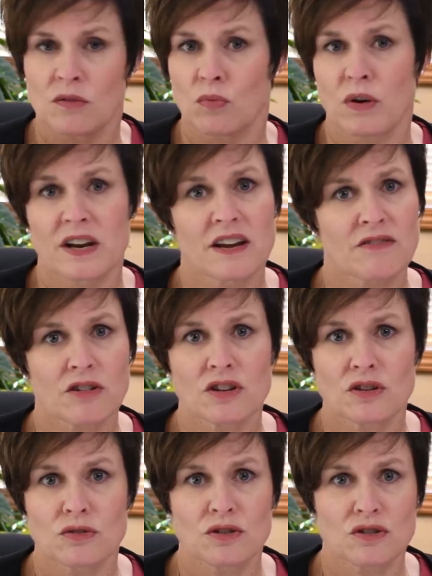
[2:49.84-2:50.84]
Whatever
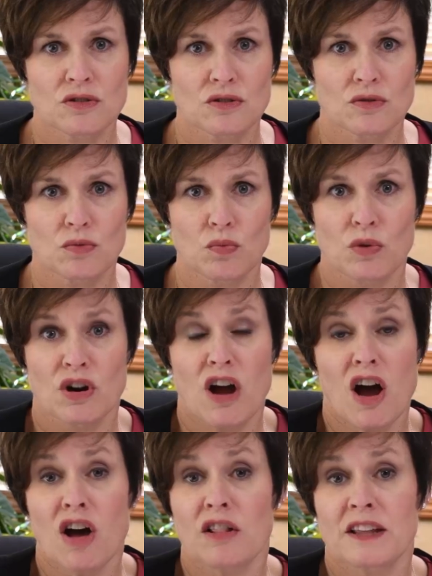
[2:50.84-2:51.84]
you do, we're
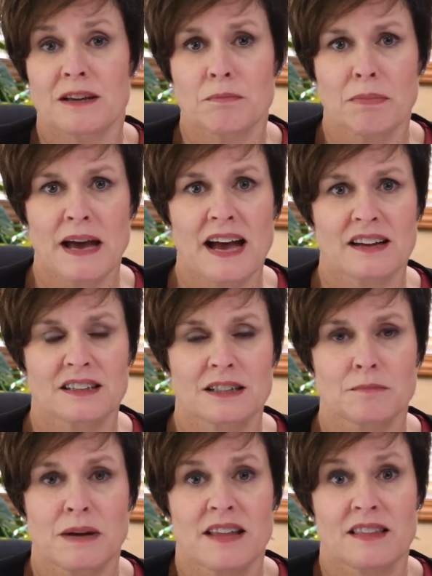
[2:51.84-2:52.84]
all
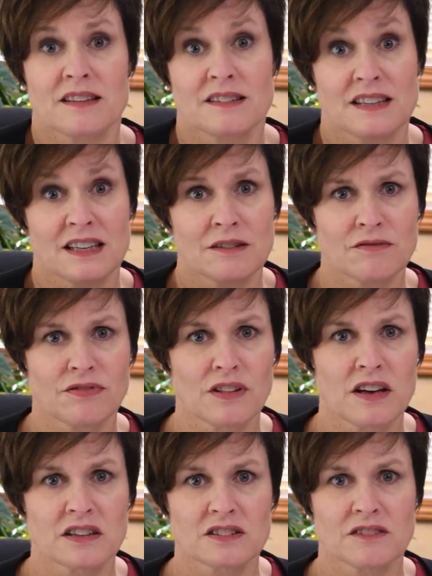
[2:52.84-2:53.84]
impacted by this
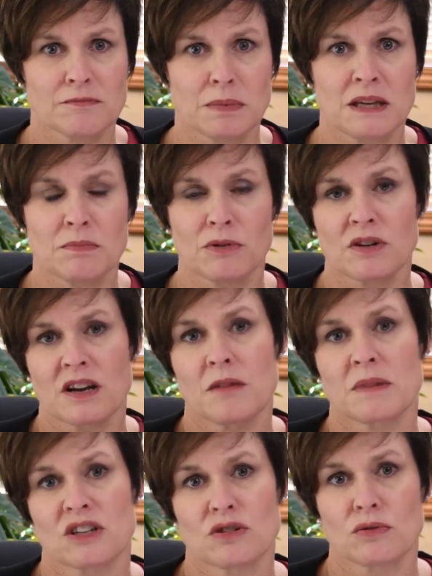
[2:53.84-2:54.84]
influx of people
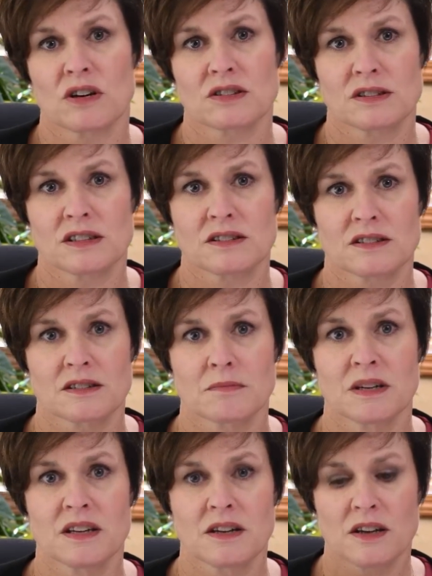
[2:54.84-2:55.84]
coming to our
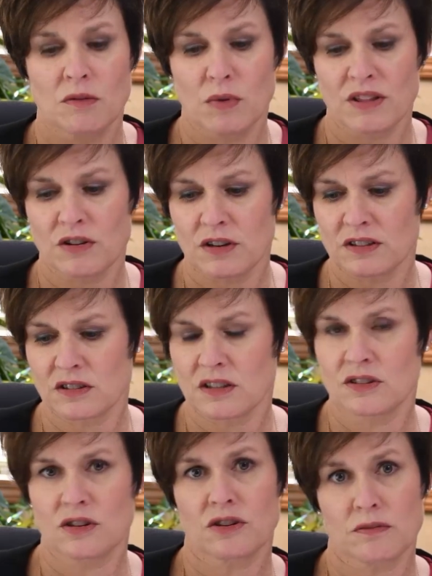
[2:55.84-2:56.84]
system, whether it's
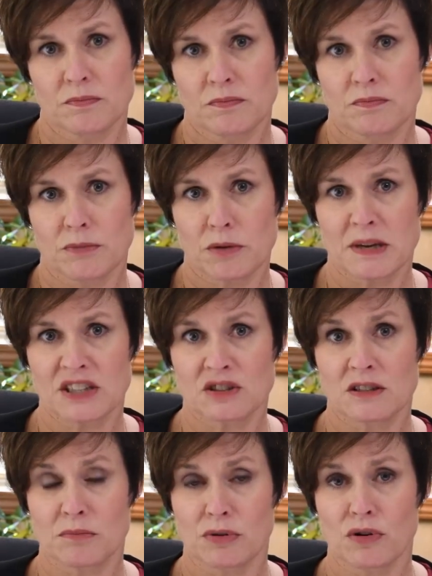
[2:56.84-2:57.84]
under
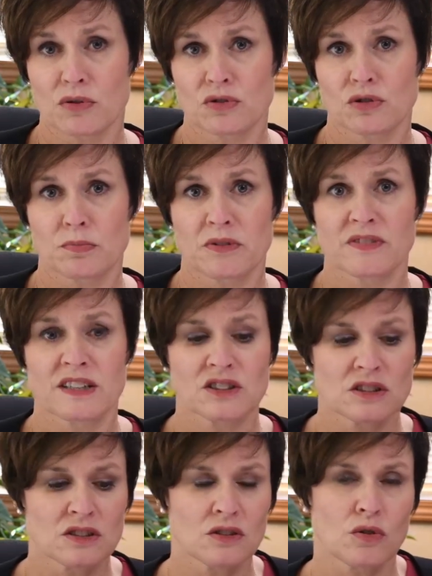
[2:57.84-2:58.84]
probation and parole
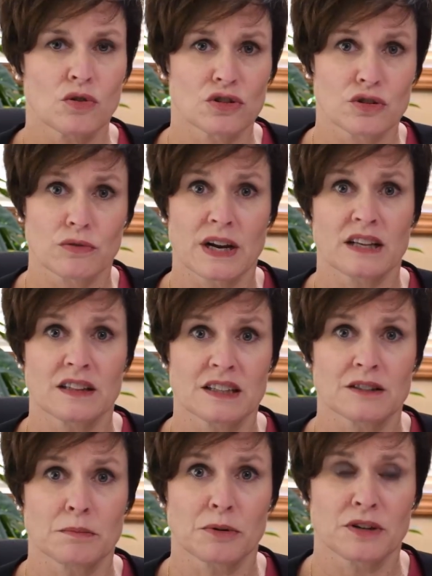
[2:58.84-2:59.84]
supervision or
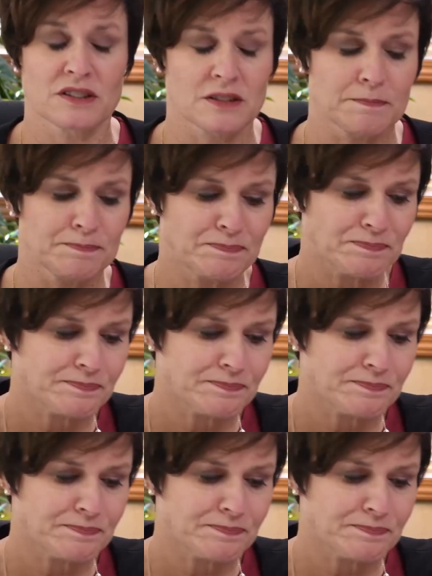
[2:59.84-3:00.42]
directly to prison.